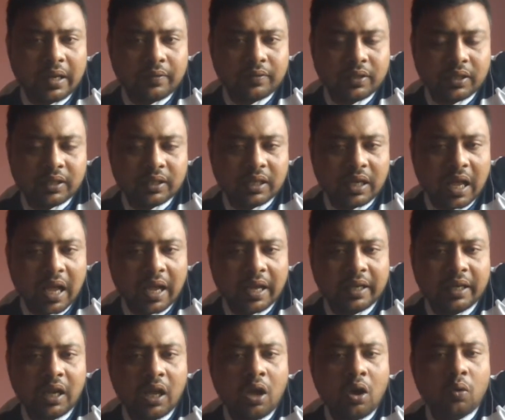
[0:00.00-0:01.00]
f6
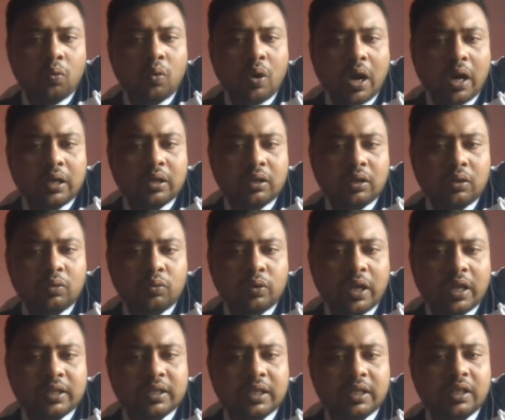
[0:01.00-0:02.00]
line, what we
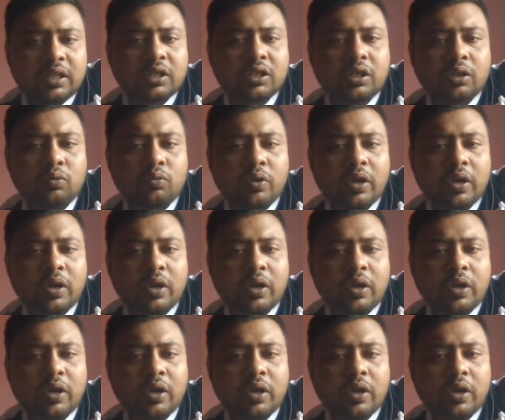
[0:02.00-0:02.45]
are suggesting